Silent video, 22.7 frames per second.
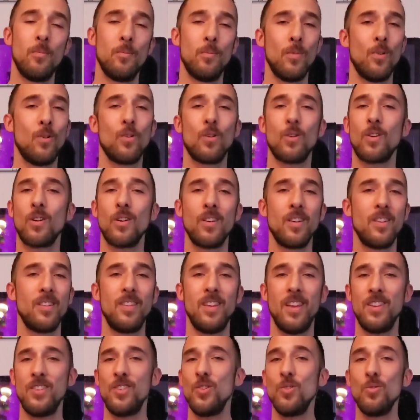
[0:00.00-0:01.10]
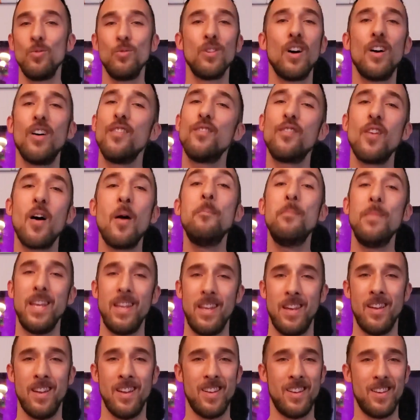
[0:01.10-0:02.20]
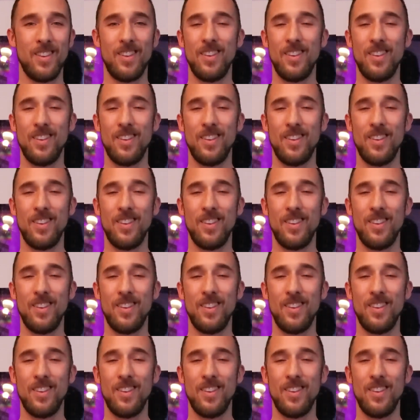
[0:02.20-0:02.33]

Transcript: more than you love me.